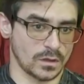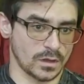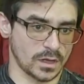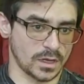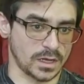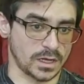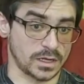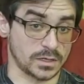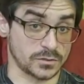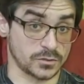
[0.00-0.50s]

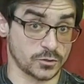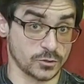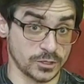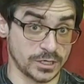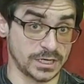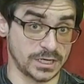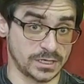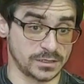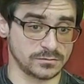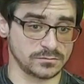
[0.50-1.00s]
And
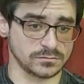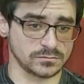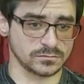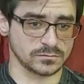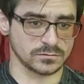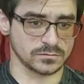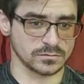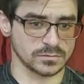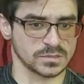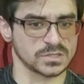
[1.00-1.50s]
green
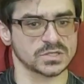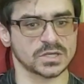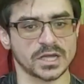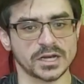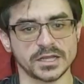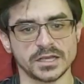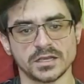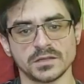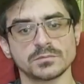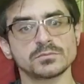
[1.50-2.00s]
is kind
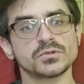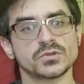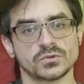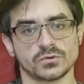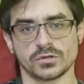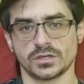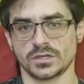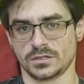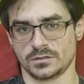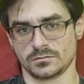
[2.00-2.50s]
of in
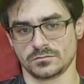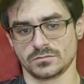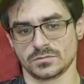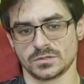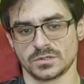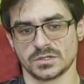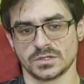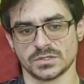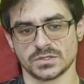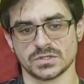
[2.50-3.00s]
between.
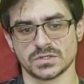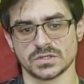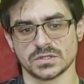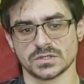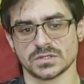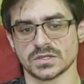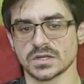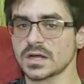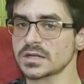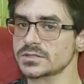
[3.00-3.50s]

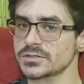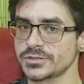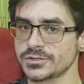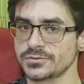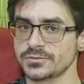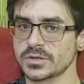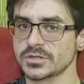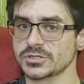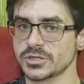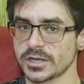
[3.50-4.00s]
It's not too
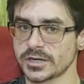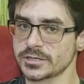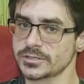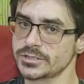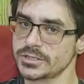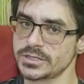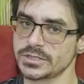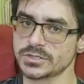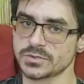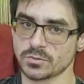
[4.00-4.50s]
much energy.
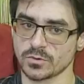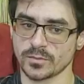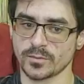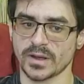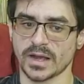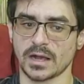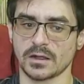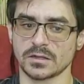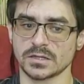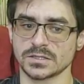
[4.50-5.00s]
It's more
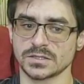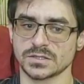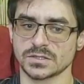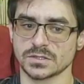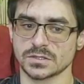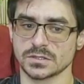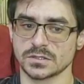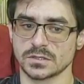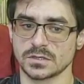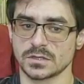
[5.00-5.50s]

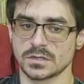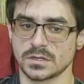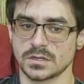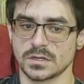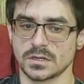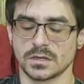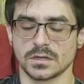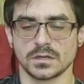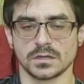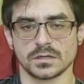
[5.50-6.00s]
balanced.
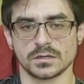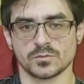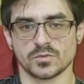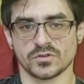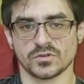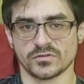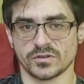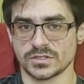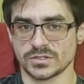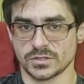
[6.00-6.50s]
It
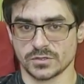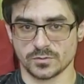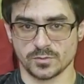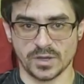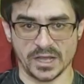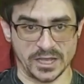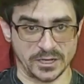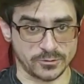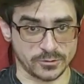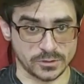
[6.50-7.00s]
provides good
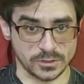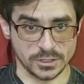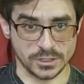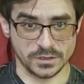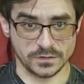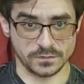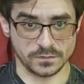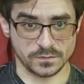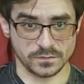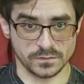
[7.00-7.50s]
pain
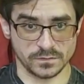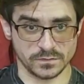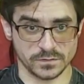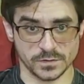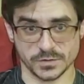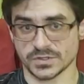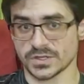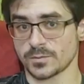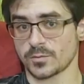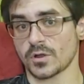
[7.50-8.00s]
relief. For
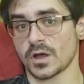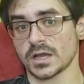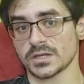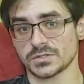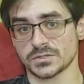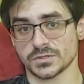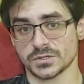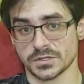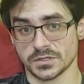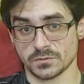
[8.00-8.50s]
example, I
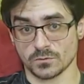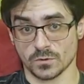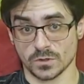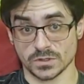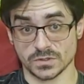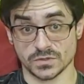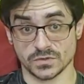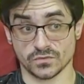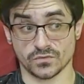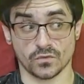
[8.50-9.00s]
took it
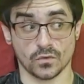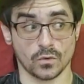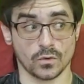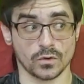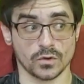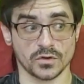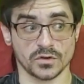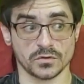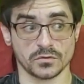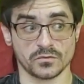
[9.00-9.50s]
once
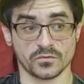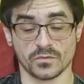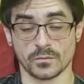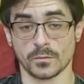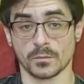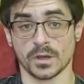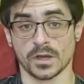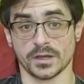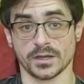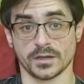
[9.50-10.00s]
for
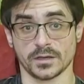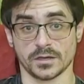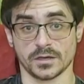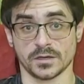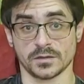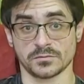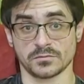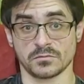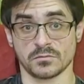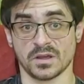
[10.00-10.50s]

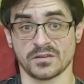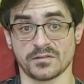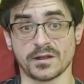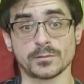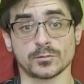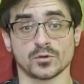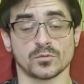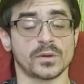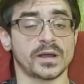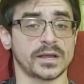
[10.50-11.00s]
my my
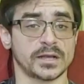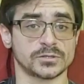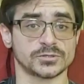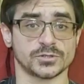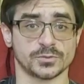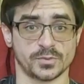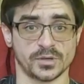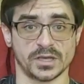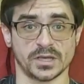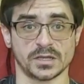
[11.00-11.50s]

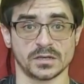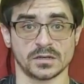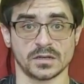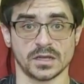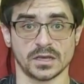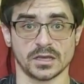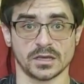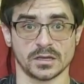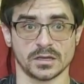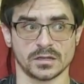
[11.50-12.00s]
fibromyalgia pain,
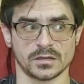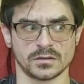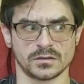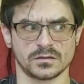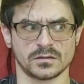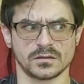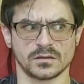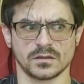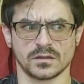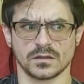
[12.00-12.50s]
and
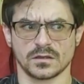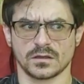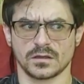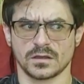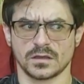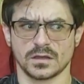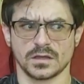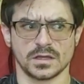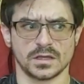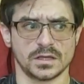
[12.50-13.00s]

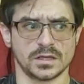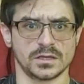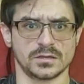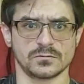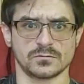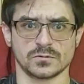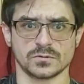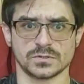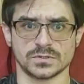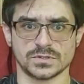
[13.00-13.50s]
it
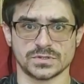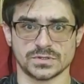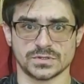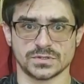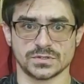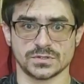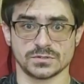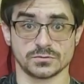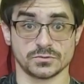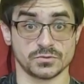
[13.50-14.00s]

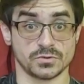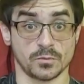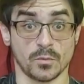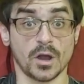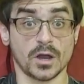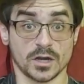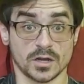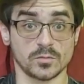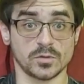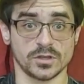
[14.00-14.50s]
was
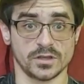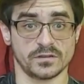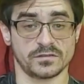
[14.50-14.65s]
remarkably